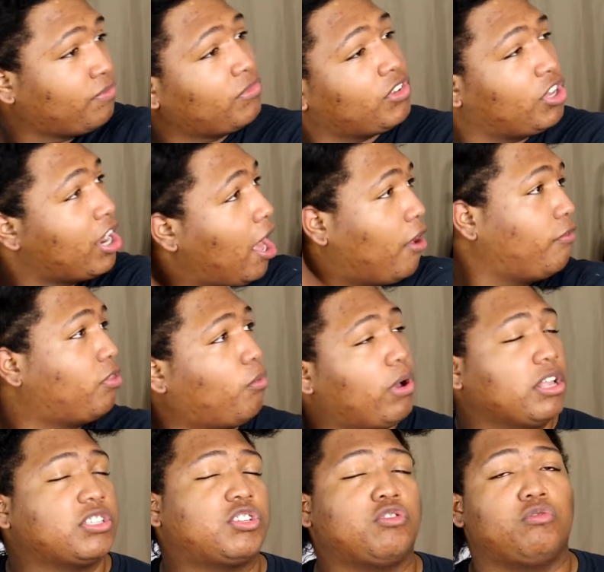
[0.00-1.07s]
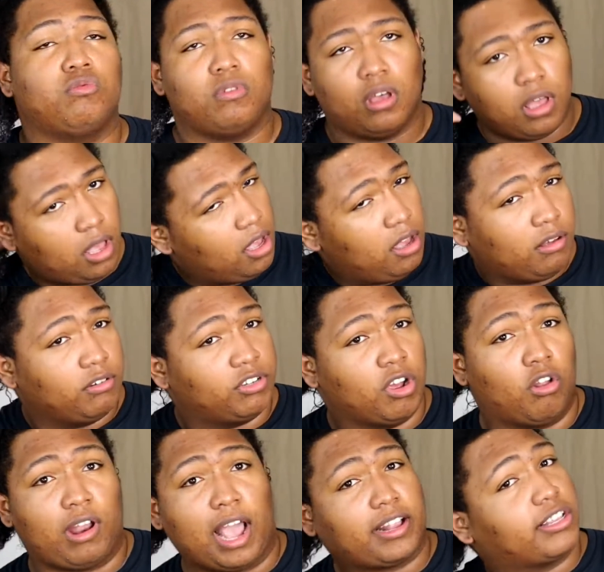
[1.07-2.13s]
You know, the ones who
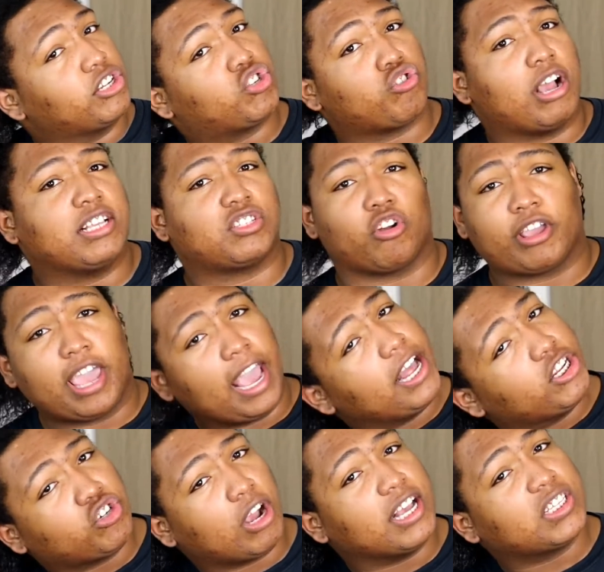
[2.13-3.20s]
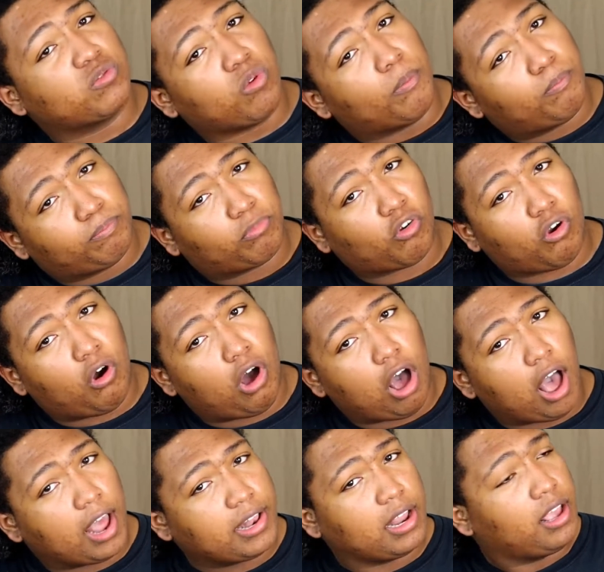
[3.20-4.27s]
don't like to dress or can't dress will throw
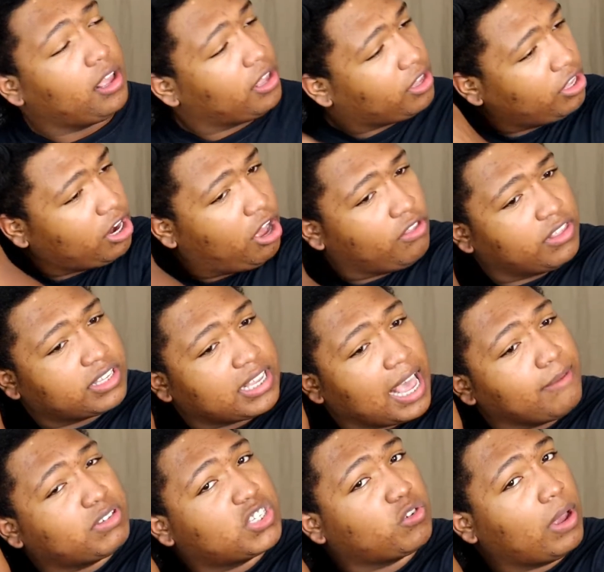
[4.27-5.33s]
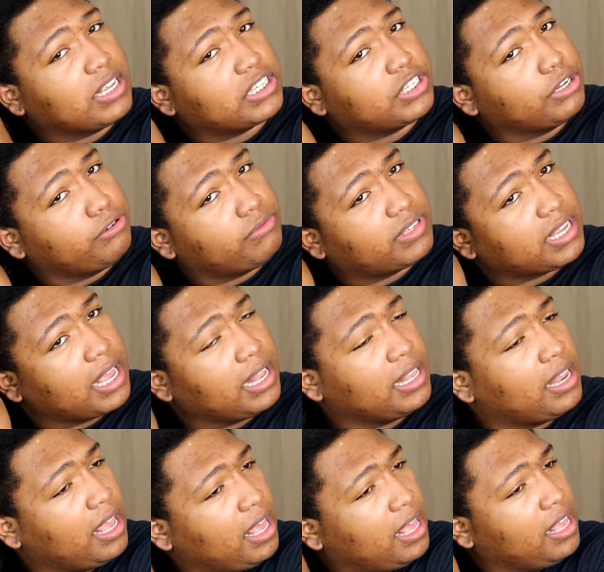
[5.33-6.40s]
on, you know, the same sweatsuits
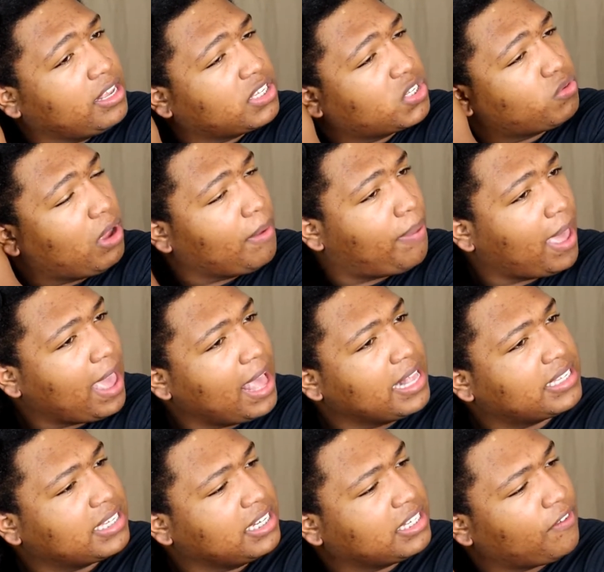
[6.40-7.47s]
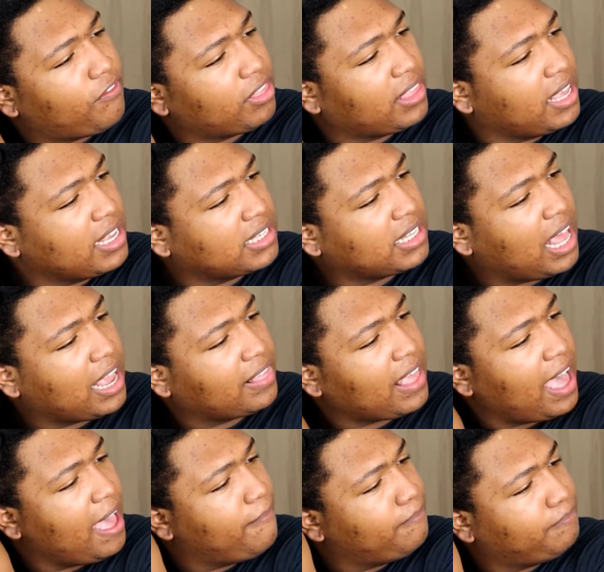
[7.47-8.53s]
and sweatpants and different things like
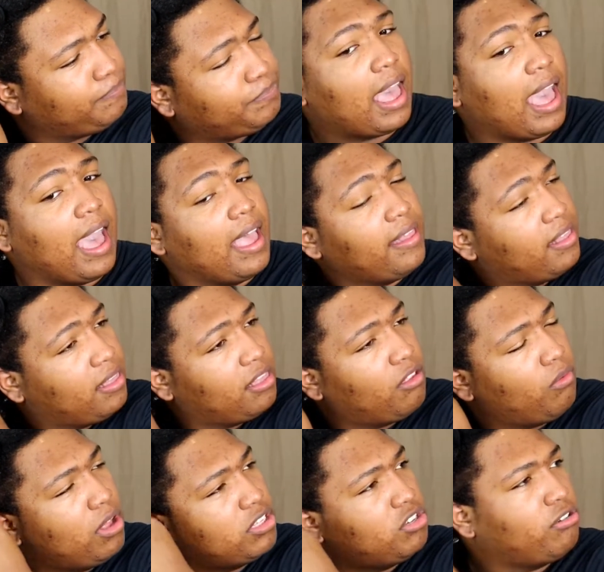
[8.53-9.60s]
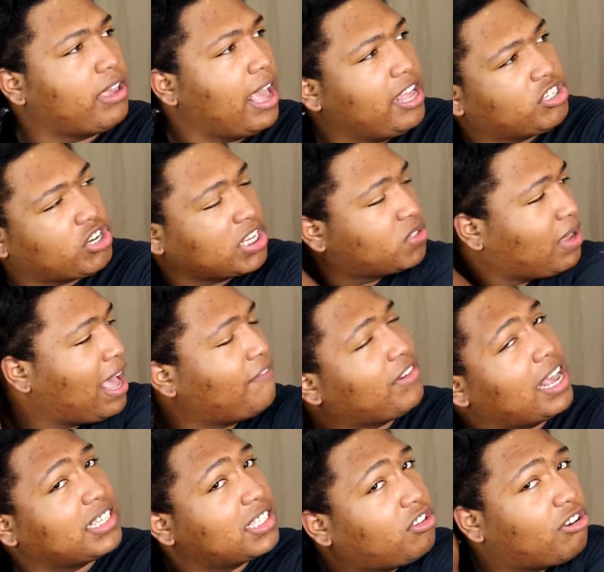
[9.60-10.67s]
that. And the ones who can dress will have
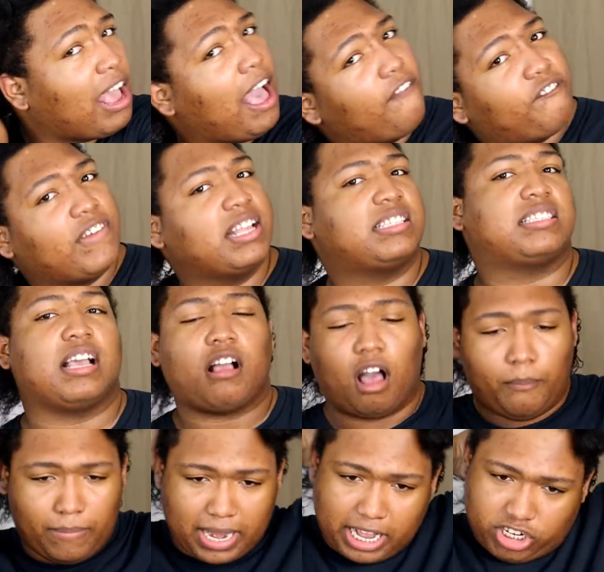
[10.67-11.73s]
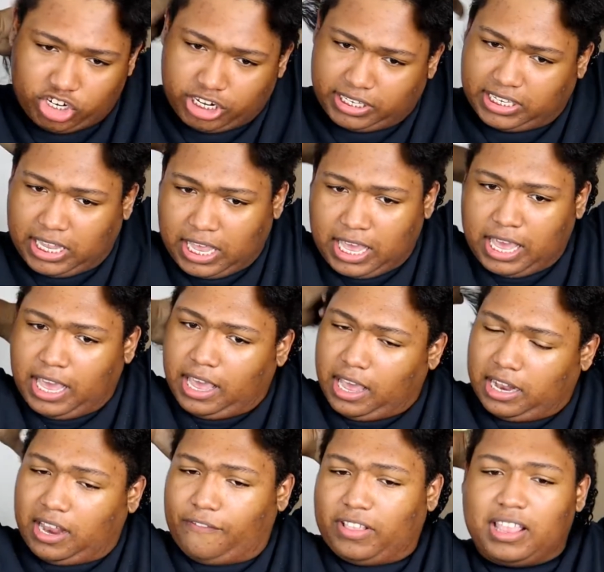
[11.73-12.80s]
nice little outfits and combinations
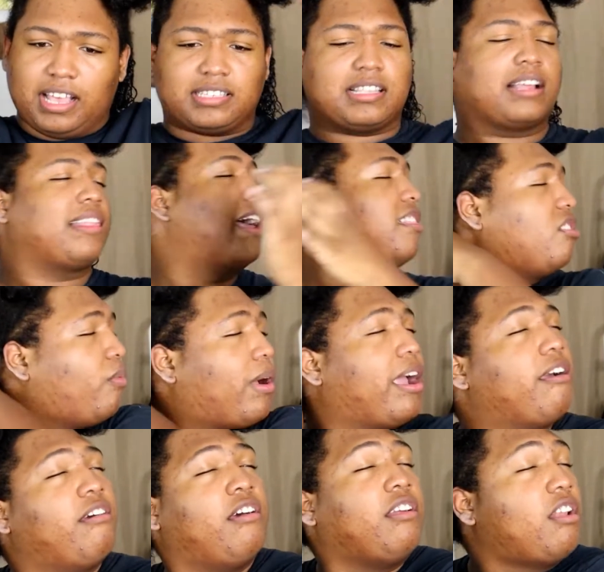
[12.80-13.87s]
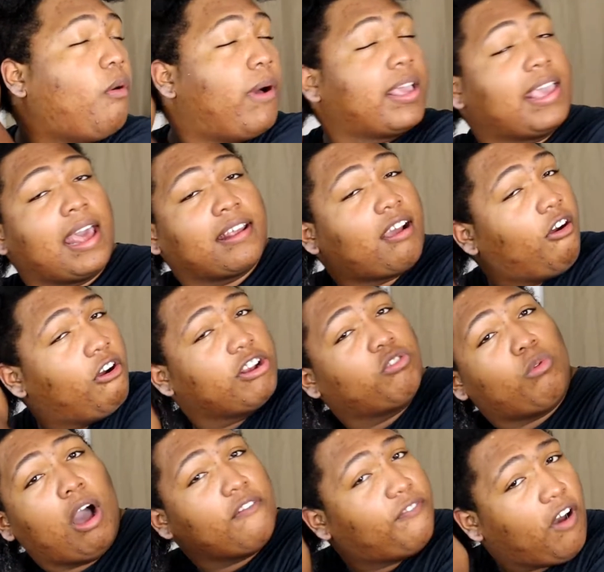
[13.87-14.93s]
and different things like that to wear. Now, what category
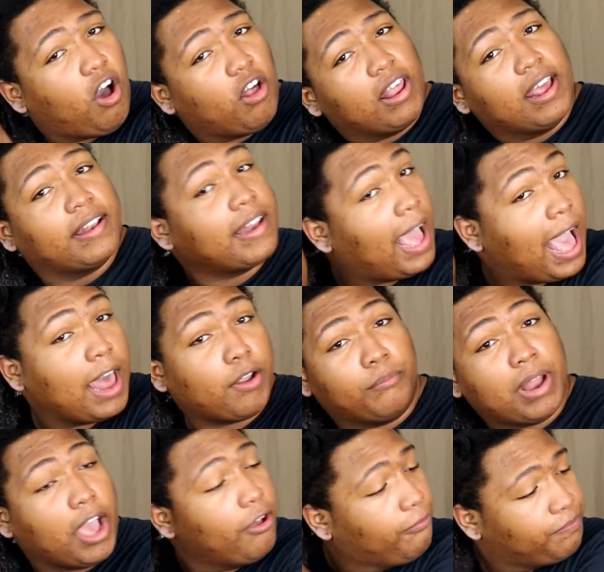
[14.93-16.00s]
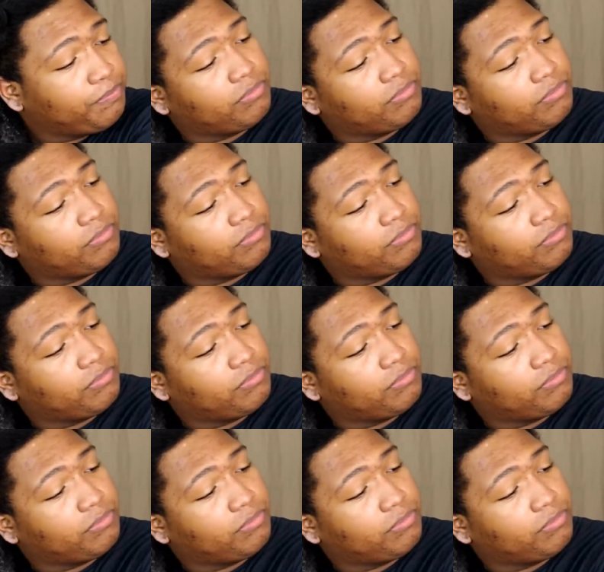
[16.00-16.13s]
do I fall in? I don't know.